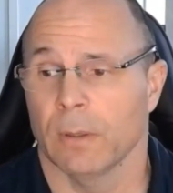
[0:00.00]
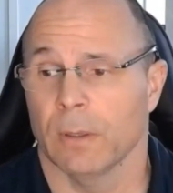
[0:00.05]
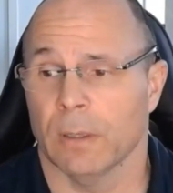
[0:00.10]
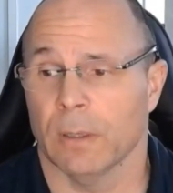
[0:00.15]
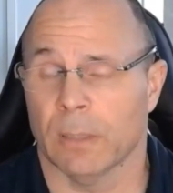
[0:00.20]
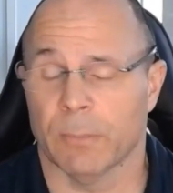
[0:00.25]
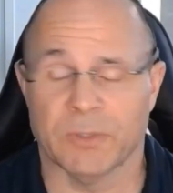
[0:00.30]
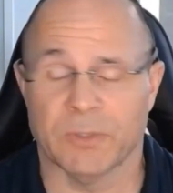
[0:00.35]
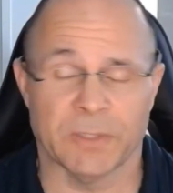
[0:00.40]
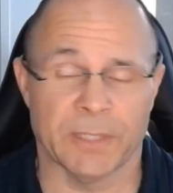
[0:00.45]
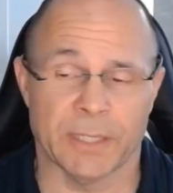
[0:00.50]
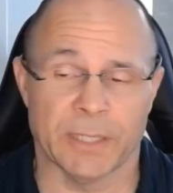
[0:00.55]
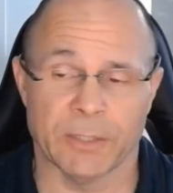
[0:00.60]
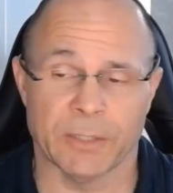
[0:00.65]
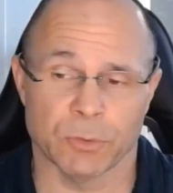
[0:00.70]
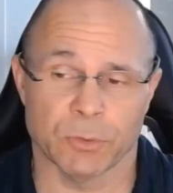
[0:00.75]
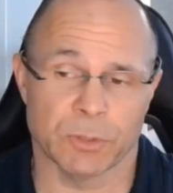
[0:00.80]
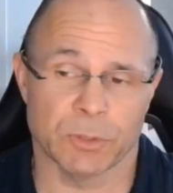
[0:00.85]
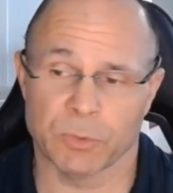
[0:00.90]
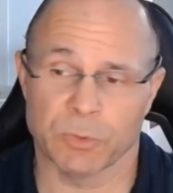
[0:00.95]
It's an annual
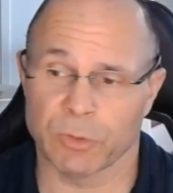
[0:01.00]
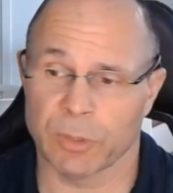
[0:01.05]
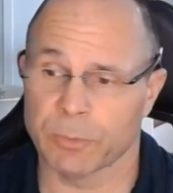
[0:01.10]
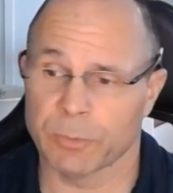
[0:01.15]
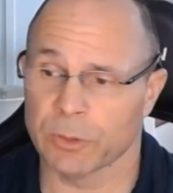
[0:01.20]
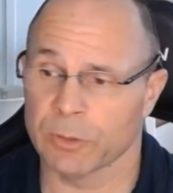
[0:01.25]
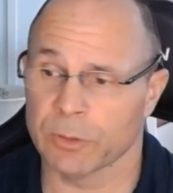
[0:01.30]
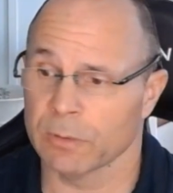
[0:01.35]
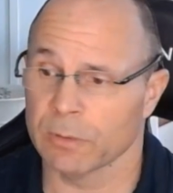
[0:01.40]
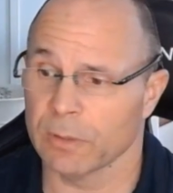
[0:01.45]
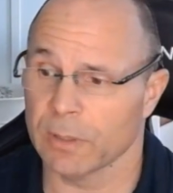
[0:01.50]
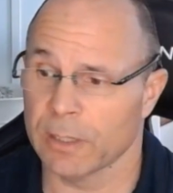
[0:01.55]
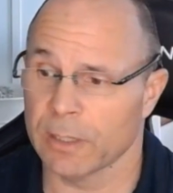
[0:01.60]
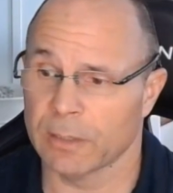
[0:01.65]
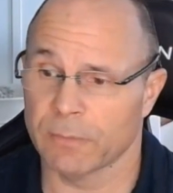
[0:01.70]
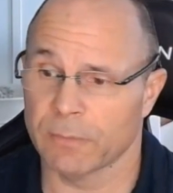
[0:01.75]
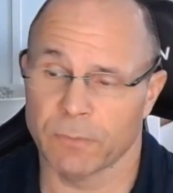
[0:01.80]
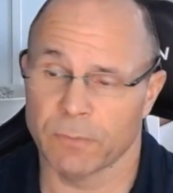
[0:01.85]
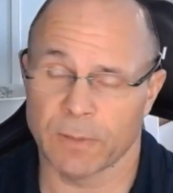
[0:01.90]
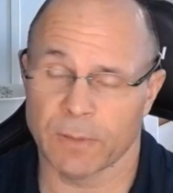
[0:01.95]
subscription, and
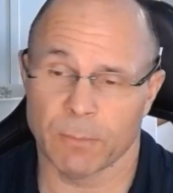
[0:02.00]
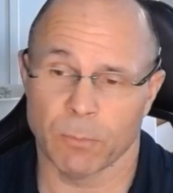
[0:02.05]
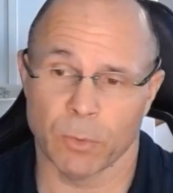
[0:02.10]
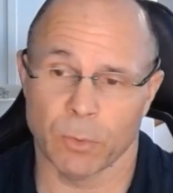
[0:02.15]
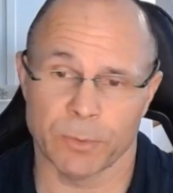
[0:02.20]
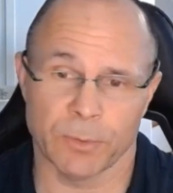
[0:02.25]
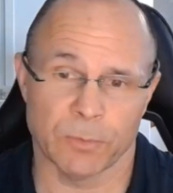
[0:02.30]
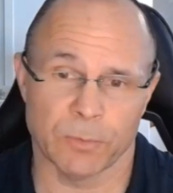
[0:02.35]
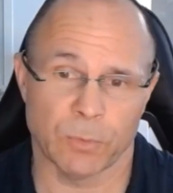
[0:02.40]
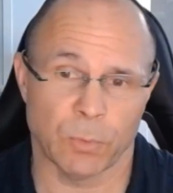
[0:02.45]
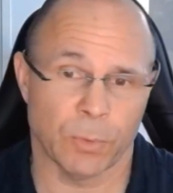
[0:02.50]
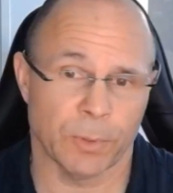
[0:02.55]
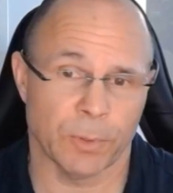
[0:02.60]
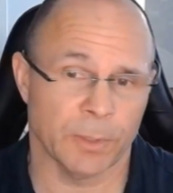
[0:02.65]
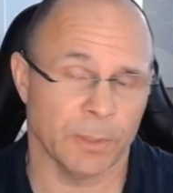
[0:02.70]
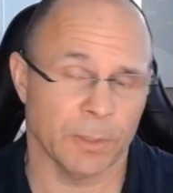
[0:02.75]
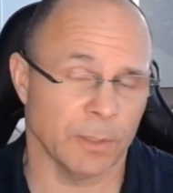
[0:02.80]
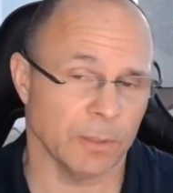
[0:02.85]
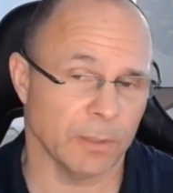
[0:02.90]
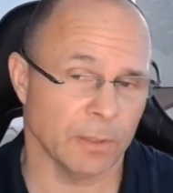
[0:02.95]
if you've got more than
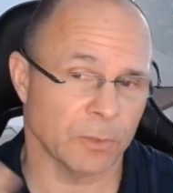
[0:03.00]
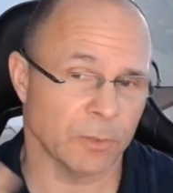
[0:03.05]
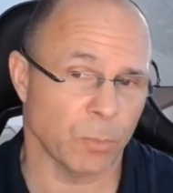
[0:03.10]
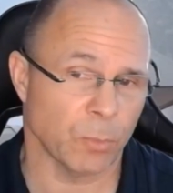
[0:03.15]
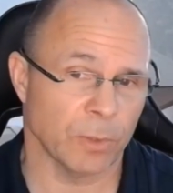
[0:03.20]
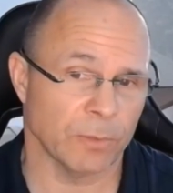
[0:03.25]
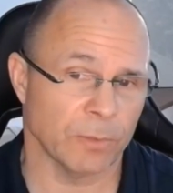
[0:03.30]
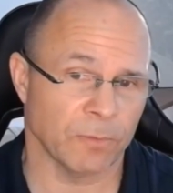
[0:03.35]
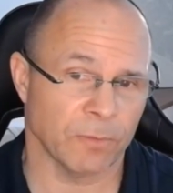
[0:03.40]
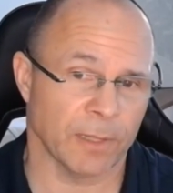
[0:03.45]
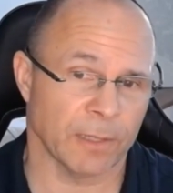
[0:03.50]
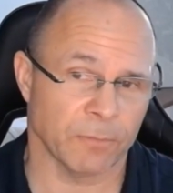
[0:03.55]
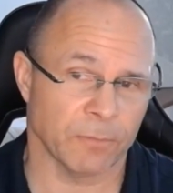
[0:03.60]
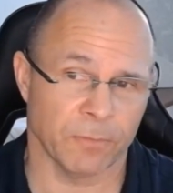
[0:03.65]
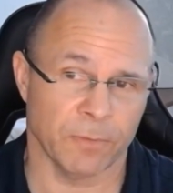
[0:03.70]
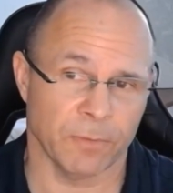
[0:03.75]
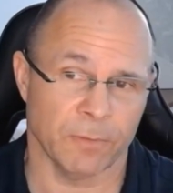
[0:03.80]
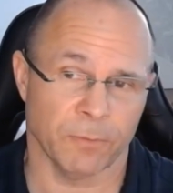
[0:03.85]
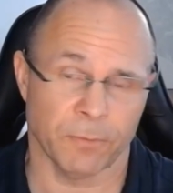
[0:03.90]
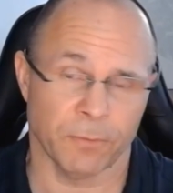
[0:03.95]
20, it's one flat
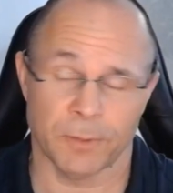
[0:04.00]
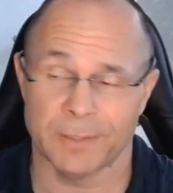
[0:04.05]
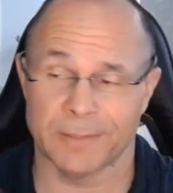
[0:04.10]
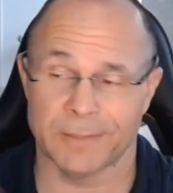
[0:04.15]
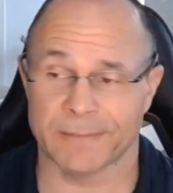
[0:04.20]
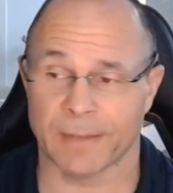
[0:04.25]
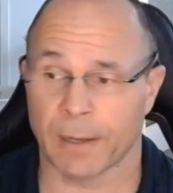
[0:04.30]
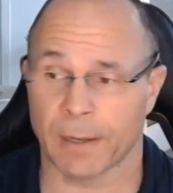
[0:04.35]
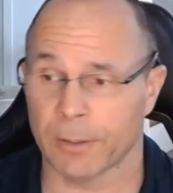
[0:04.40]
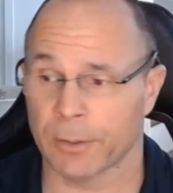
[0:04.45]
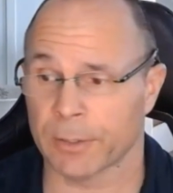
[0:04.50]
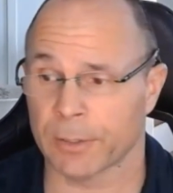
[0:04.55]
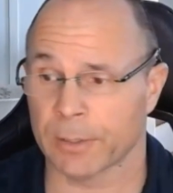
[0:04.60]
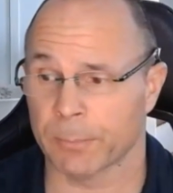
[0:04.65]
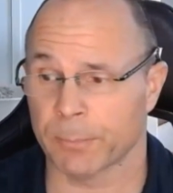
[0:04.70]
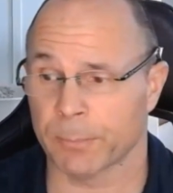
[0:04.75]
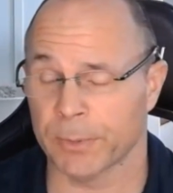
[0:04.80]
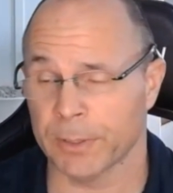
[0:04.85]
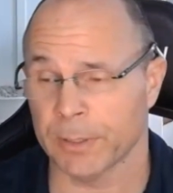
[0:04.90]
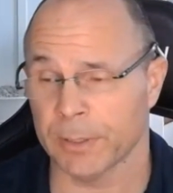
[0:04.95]
fee for the entire
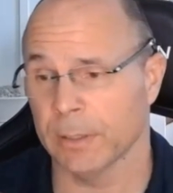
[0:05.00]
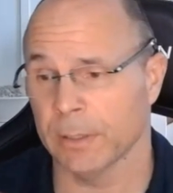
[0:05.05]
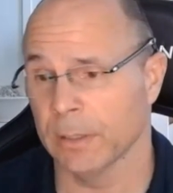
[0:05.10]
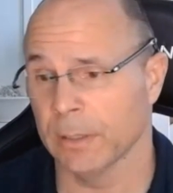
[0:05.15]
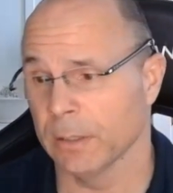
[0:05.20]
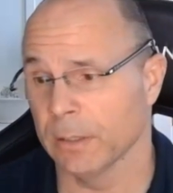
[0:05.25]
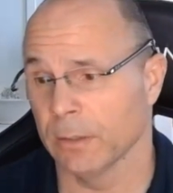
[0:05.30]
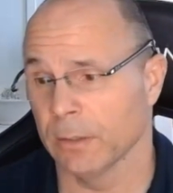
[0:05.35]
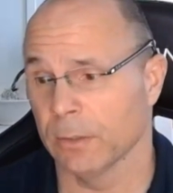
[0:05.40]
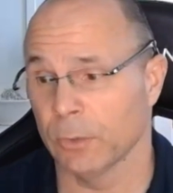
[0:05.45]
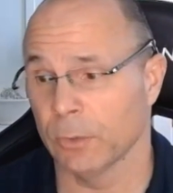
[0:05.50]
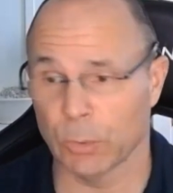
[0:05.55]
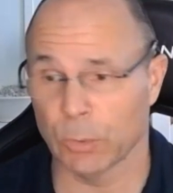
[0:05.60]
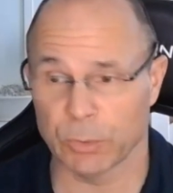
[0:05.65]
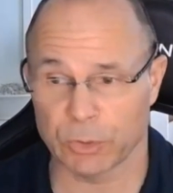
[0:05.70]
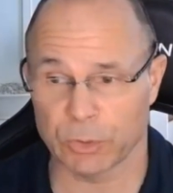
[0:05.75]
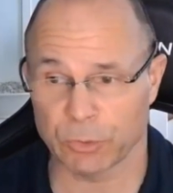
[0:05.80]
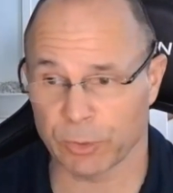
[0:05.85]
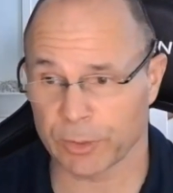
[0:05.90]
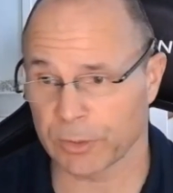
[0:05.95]
company. No
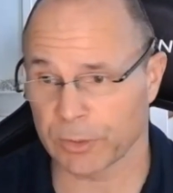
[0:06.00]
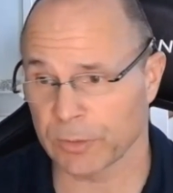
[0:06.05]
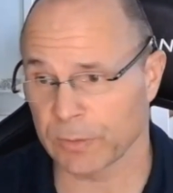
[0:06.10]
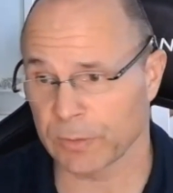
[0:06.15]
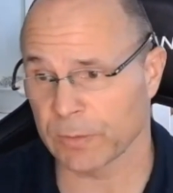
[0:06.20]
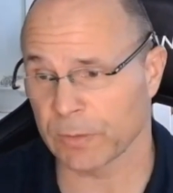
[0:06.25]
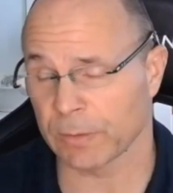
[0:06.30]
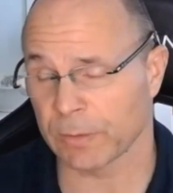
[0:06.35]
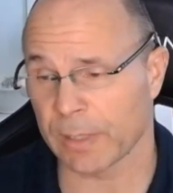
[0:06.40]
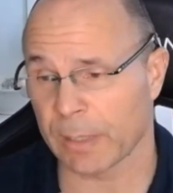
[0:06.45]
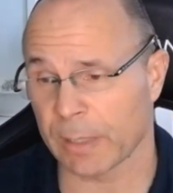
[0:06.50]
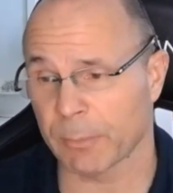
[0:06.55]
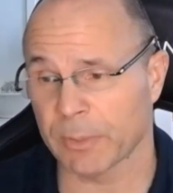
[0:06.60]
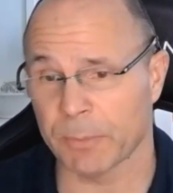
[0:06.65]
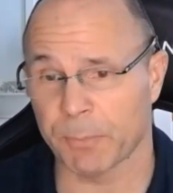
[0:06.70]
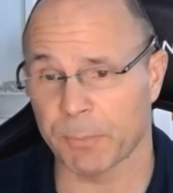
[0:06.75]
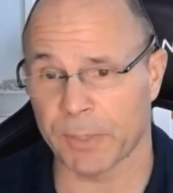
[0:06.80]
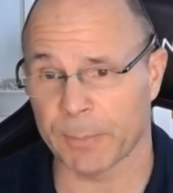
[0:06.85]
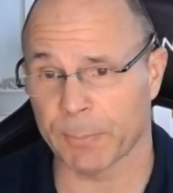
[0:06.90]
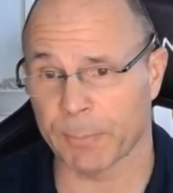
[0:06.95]
restrictions on how many
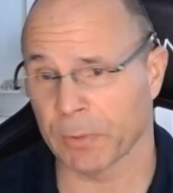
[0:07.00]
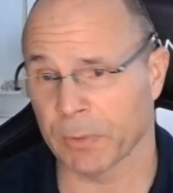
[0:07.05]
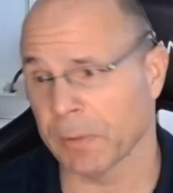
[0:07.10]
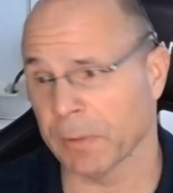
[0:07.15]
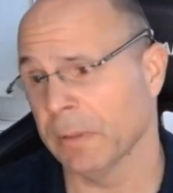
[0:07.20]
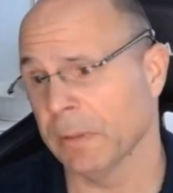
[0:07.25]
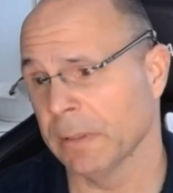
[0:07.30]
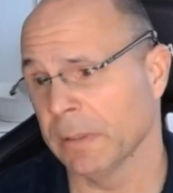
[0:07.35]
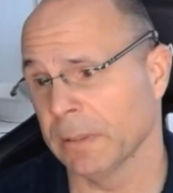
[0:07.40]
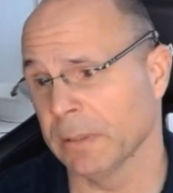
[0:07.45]
people.